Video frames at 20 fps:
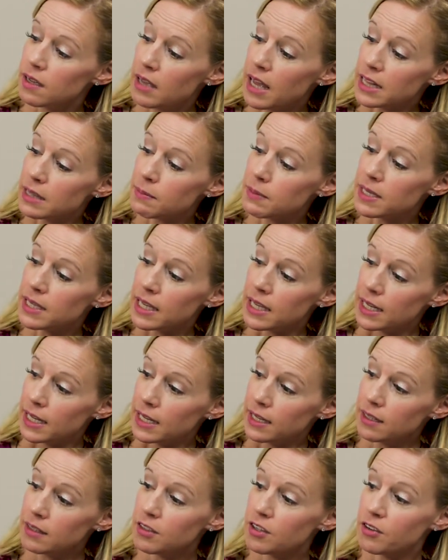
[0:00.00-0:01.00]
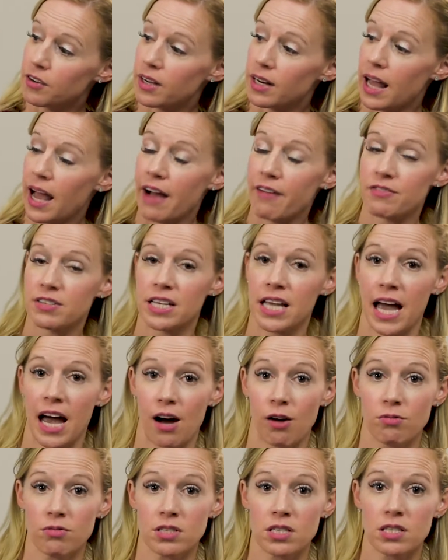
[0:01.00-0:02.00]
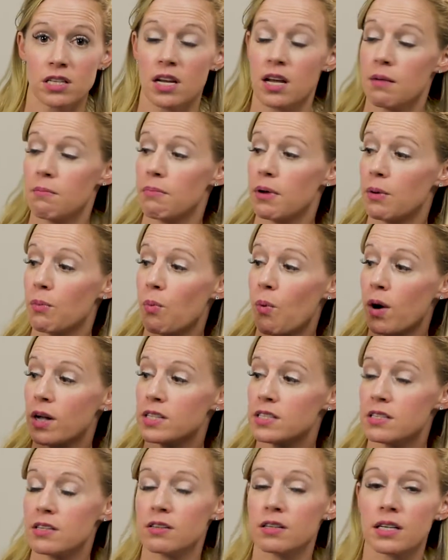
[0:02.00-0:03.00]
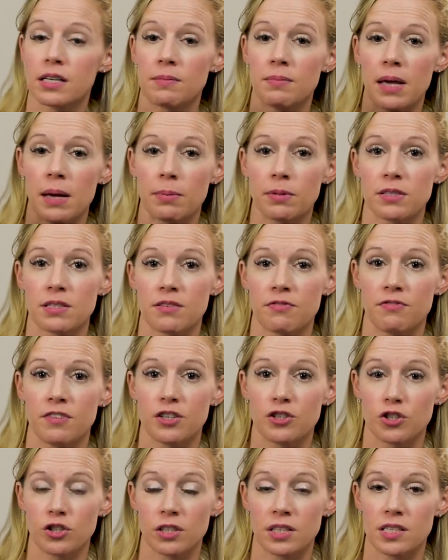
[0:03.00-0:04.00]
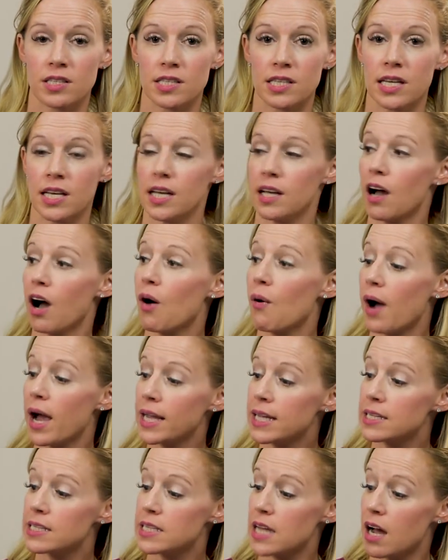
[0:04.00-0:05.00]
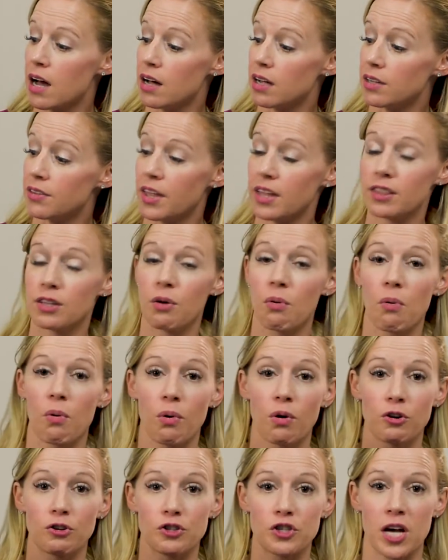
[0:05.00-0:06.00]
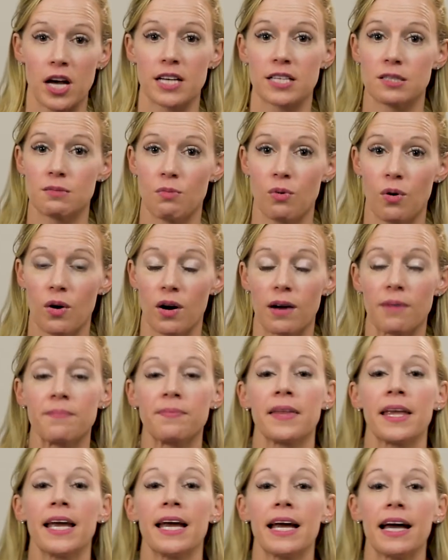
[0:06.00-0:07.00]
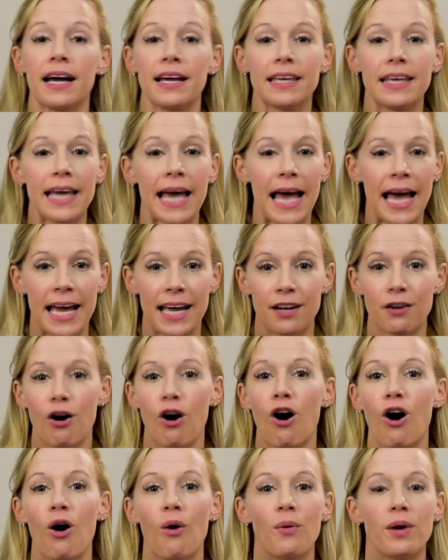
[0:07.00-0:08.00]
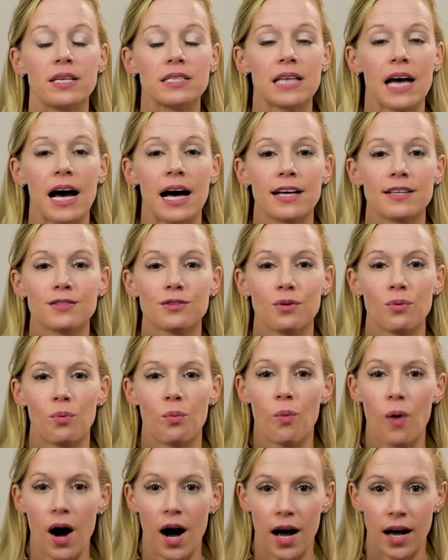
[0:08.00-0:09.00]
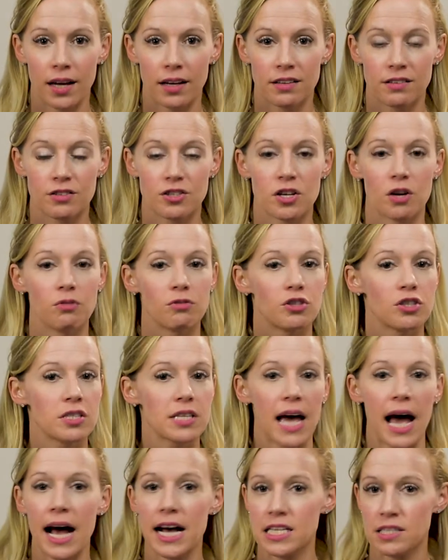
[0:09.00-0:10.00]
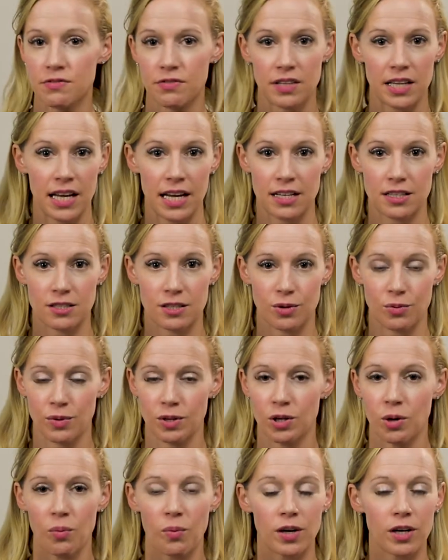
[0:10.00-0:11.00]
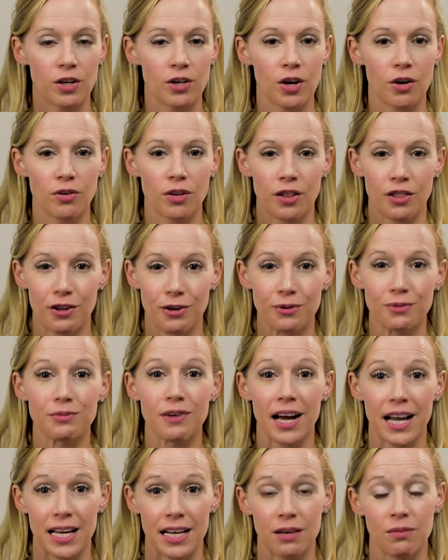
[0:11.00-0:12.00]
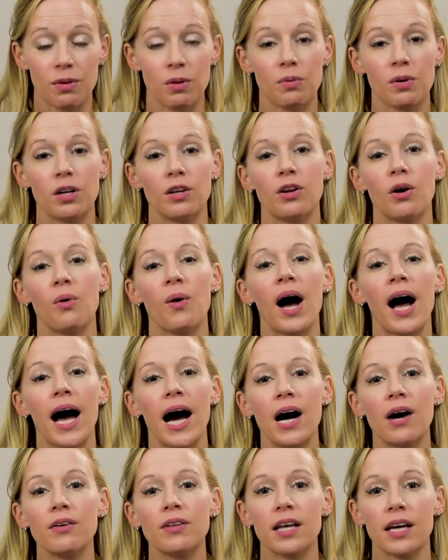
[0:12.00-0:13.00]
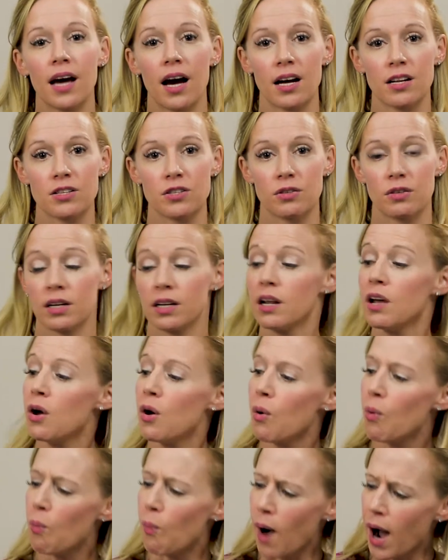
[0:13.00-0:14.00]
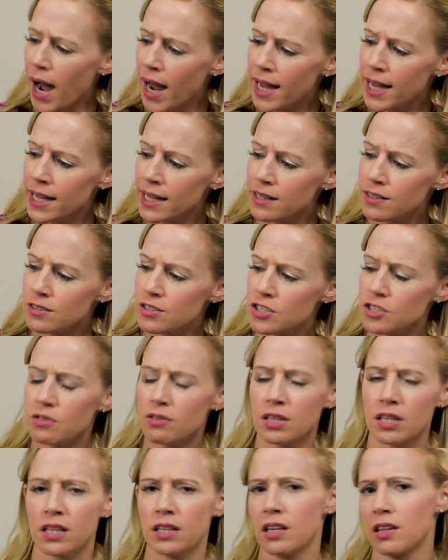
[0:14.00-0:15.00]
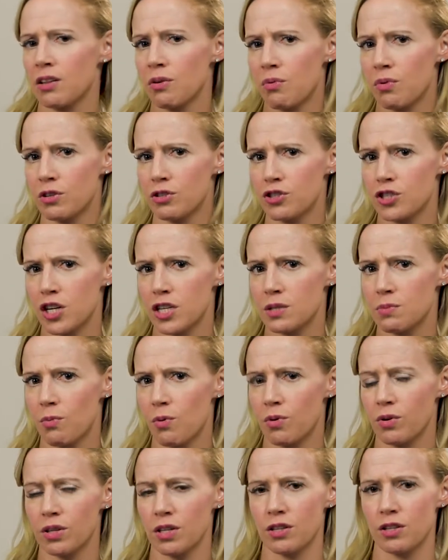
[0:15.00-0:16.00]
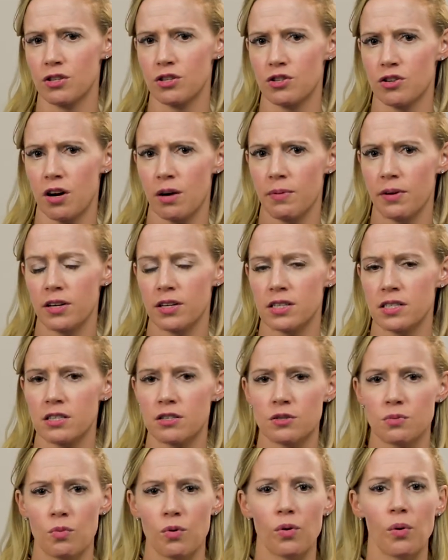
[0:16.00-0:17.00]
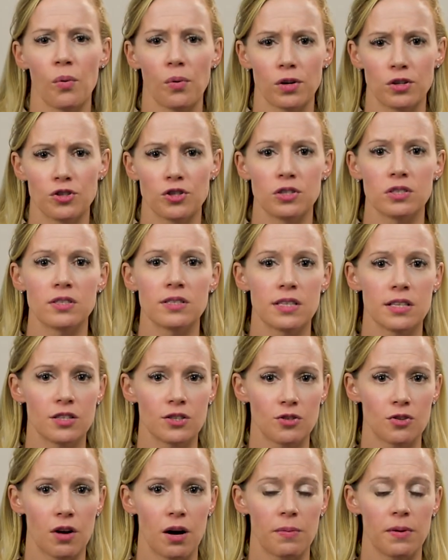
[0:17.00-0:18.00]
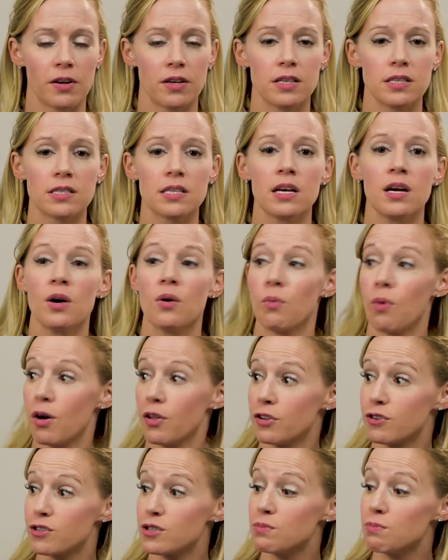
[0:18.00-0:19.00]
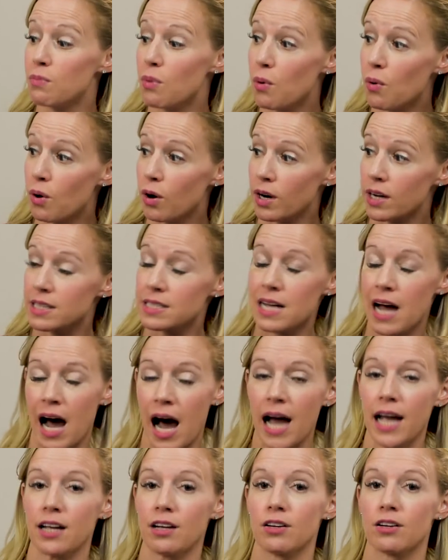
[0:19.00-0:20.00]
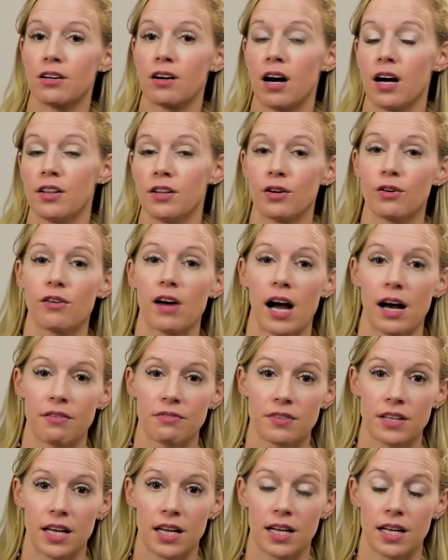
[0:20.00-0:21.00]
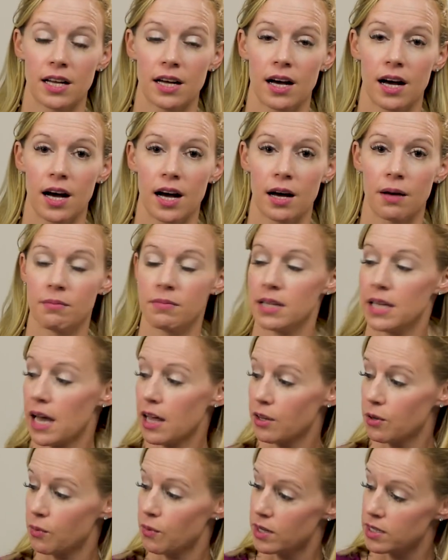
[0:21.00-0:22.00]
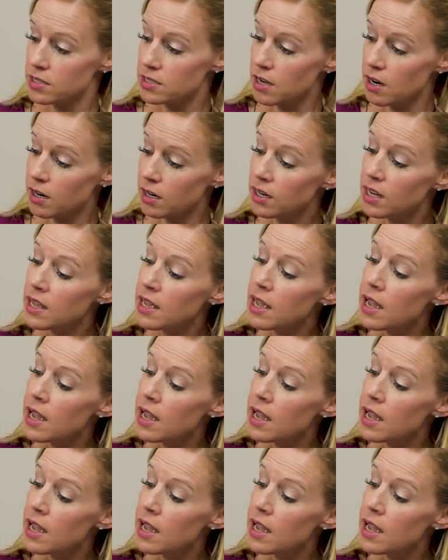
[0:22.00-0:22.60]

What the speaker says: at the beginning, they're gonna have to count, but once they're gonna be able to visually see, oh, I can tell that the orange has more. Again, always ask why. Don't just ask for the answer. We don't wanna know that they're right. We wanna know how they got to it. Why do you think that the orange has more than the strawberries? There's more oranges than strawberries. Well, there's more, it's higher on the graph than the other ones are.